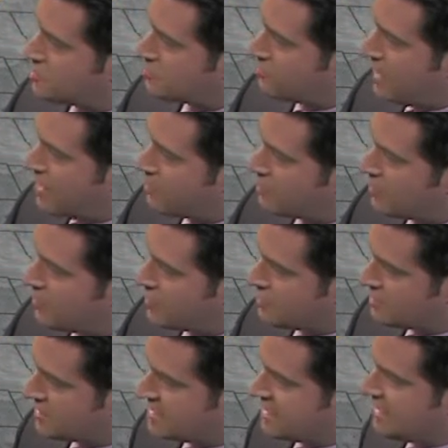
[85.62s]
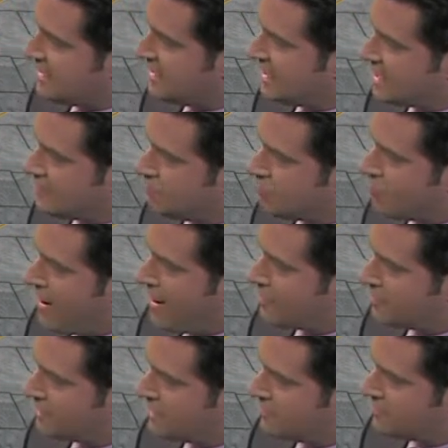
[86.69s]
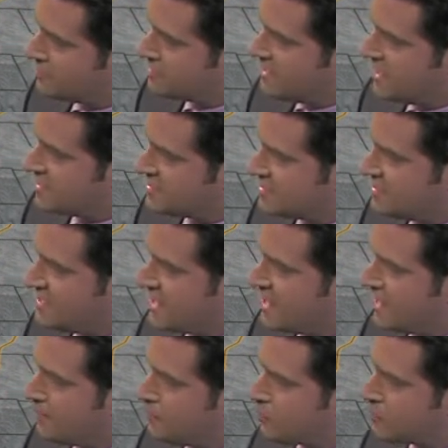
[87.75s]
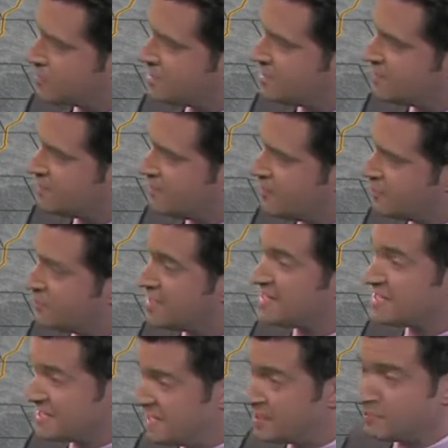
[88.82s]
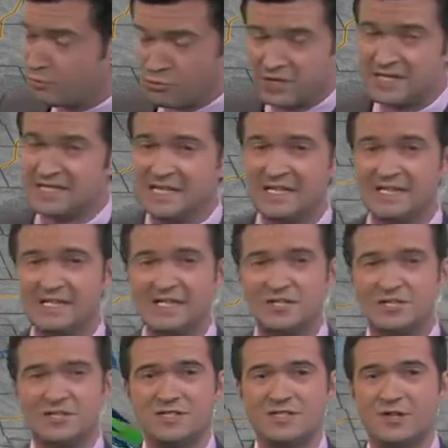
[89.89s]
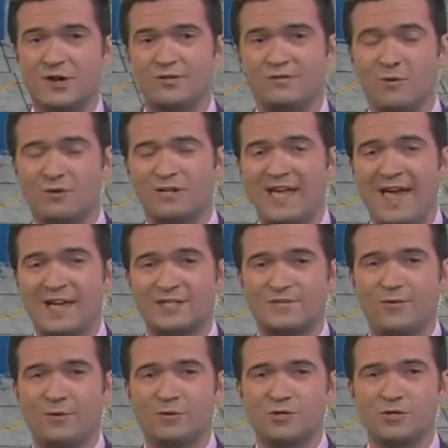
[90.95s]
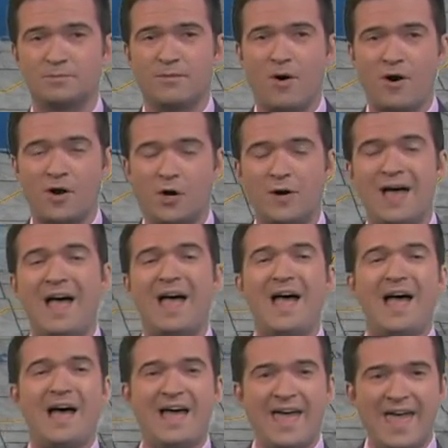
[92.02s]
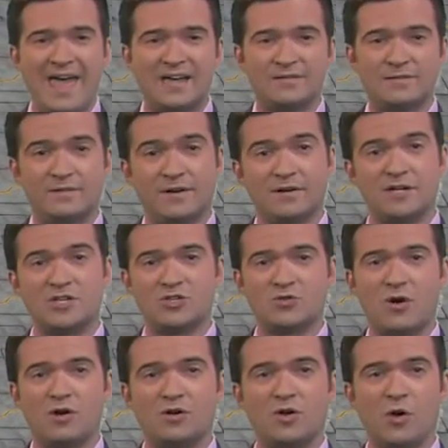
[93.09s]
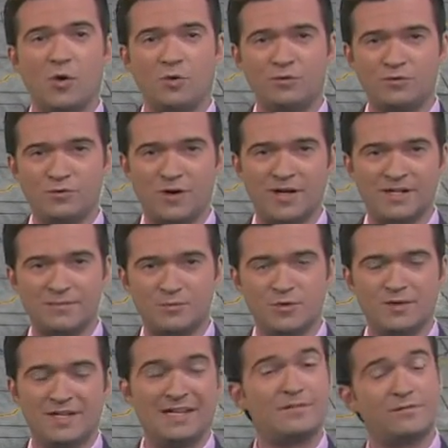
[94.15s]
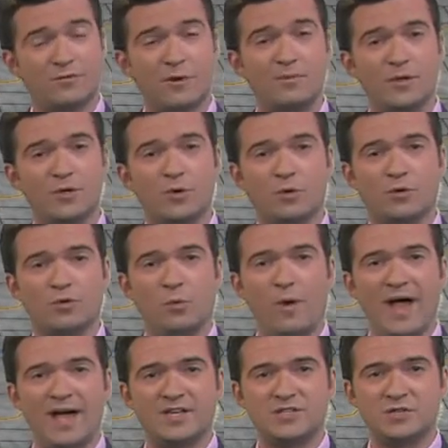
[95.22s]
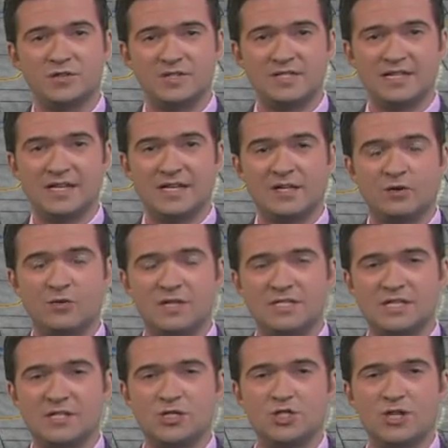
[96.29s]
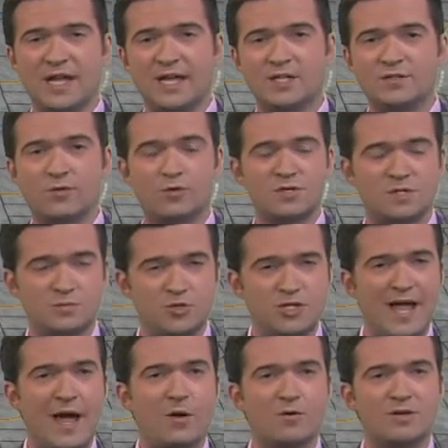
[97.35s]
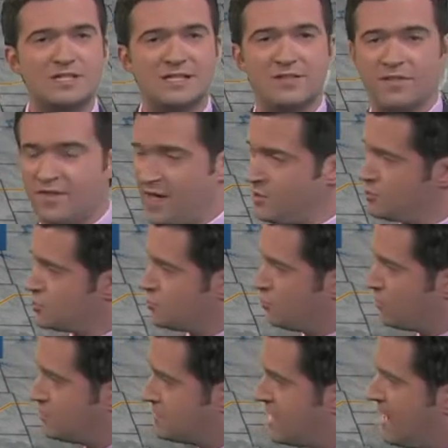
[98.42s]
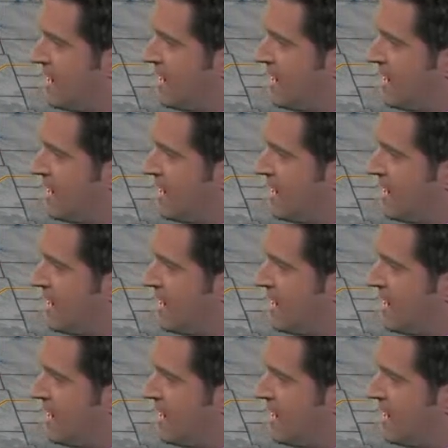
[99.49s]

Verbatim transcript: per hour, 13 in Pryor. Again, those gusts today upwards of 30. Still breezy conditions in our forecast for tomorrow ahead of a very strong cold front moving in from the northwest, you can see an increasing chance for some showers and thunderstorms,